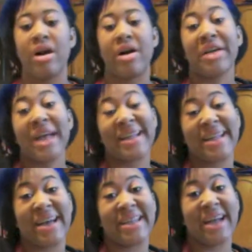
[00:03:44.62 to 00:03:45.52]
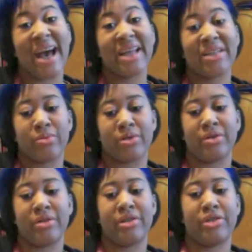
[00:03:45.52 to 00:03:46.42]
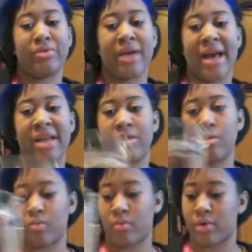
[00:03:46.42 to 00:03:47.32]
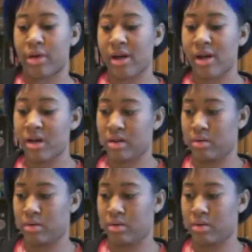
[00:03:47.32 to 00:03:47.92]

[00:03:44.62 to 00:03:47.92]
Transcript: Okay, now you guys, we're going to add the water